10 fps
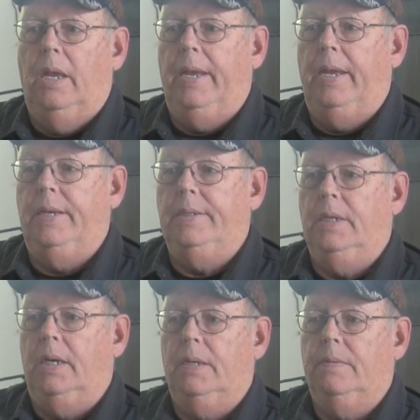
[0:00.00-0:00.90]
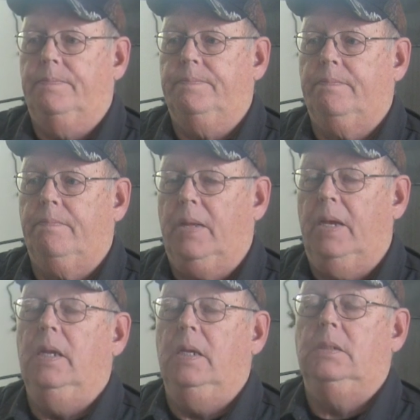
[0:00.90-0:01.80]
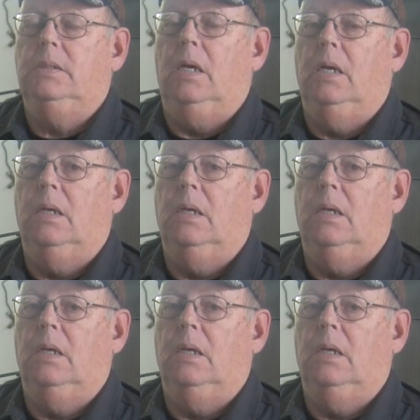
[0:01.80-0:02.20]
and it is,